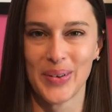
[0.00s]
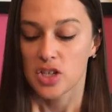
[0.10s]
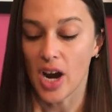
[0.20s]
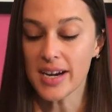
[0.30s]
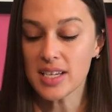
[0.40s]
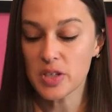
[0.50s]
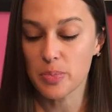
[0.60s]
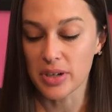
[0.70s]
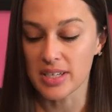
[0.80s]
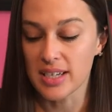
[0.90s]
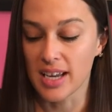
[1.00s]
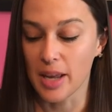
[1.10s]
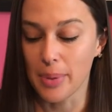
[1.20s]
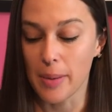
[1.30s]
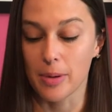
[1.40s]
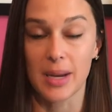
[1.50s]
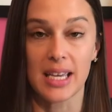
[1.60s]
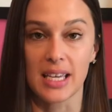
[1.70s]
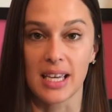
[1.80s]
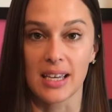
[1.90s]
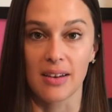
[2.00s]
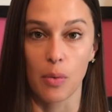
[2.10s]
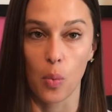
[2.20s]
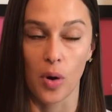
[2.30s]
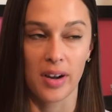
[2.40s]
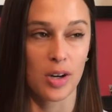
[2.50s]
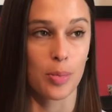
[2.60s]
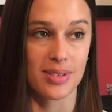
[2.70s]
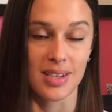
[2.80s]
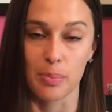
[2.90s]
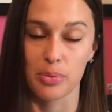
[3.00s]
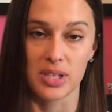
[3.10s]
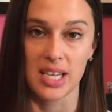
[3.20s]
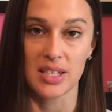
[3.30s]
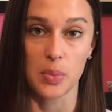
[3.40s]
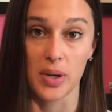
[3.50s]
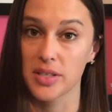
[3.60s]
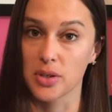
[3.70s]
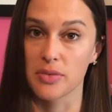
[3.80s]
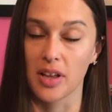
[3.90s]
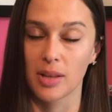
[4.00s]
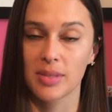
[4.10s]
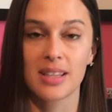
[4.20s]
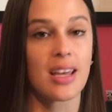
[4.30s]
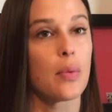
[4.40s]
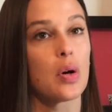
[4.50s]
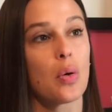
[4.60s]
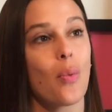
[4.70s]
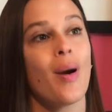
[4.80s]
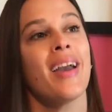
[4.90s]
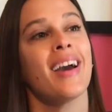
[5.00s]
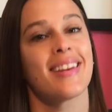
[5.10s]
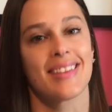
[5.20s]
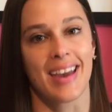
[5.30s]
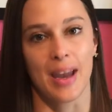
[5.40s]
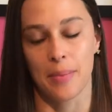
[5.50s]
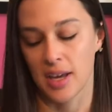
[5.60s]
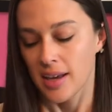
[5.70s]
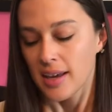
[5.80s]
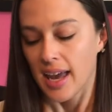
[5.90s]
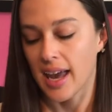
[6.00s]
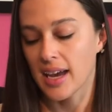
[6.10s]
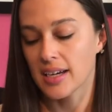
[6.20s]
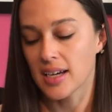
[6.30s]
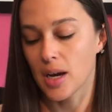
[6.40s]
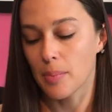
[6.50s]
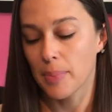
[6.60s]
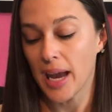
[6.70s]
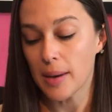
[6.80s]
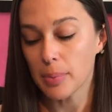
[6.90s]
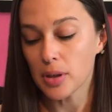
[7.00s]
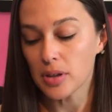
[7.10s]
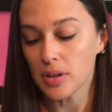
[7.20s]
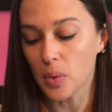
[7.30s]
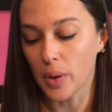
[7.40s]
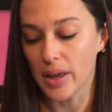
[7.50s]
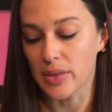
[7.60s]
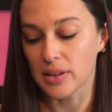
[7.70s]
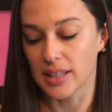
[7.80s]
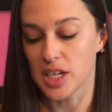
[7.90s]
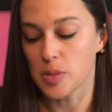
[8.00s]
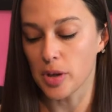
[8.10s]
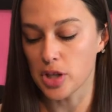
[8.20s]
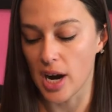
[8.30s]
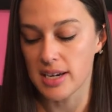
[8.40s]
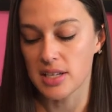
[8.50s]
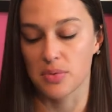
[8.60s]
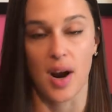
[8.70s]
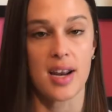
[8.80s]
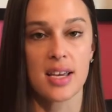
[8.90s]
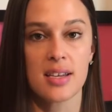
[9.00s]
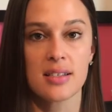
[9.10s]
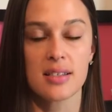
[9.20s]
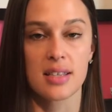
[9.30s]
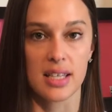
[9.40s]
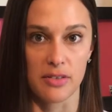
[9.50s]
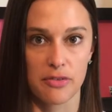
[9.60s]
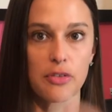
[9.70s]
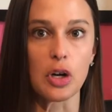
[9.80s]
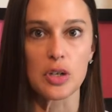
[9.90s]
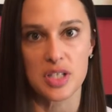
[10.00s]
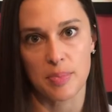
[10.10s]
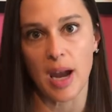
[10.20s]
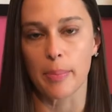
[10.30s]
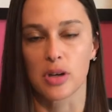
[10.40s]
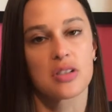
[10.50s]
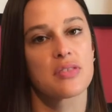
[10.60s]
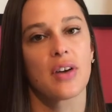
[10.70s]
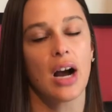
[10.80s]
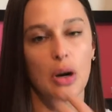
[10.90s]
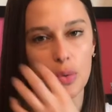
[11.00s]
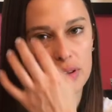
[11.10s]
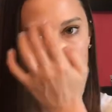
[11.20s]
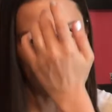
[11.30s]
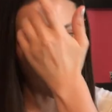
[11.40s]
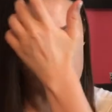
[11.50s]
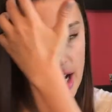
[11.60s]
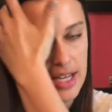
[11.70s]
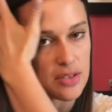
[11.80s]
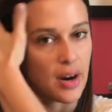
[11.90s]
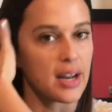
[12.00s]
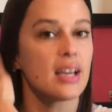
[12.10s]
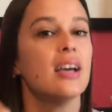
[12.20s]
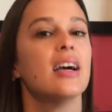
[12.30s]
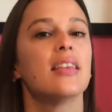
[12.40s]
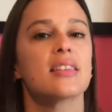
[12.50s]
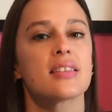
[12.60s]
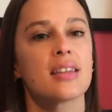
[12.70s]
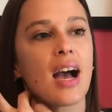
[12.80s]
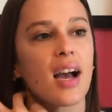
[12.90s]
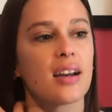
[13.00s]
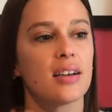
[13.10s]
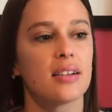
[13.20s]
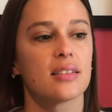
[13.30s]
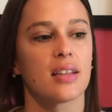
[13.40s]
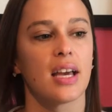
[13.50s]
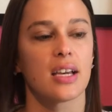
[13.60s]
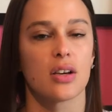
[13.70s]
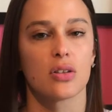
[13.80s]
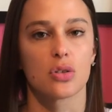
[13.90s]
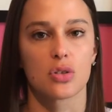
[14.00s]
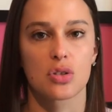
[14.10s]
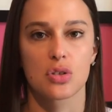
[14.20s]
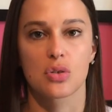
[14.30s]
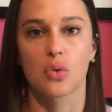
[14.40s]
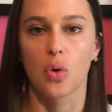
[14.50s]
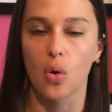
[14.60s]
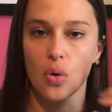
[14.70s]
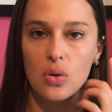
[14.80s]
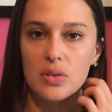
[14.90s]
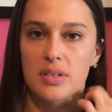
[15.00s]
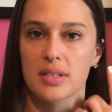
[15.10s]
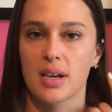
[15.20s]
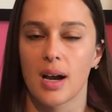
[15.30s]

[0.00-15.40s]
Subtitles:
Chinese printing and papermaking 100% predates Western development. They were way ahead of the game. And paper with legible Chinese writings, like the first papers found with legible Chinese writing. And this is not like the scrolls,